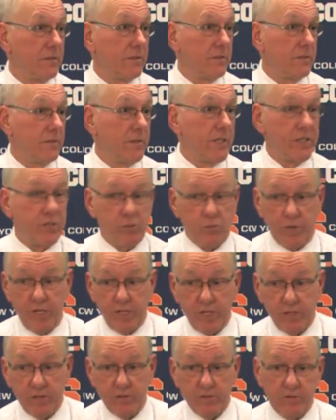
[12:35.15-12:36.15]
Next
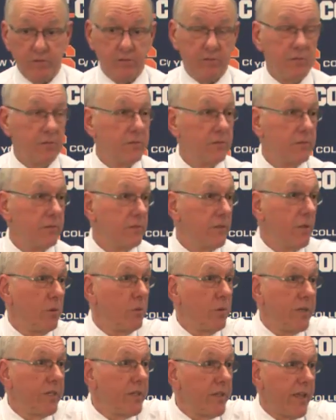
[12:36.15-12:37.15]
week? You know,
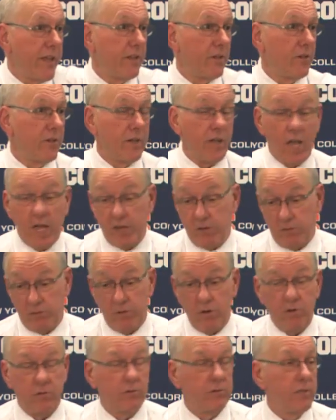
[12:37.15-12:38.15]
when do they learn? I don't
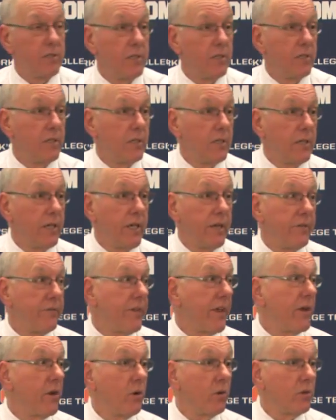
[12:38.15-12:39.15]
know. And if
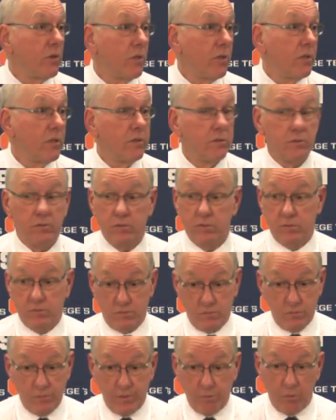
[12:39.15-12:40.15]
they don't learn
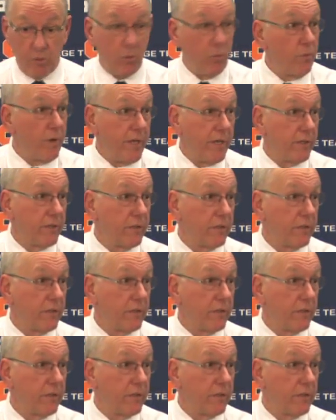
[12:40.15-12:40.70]
it, we won't win.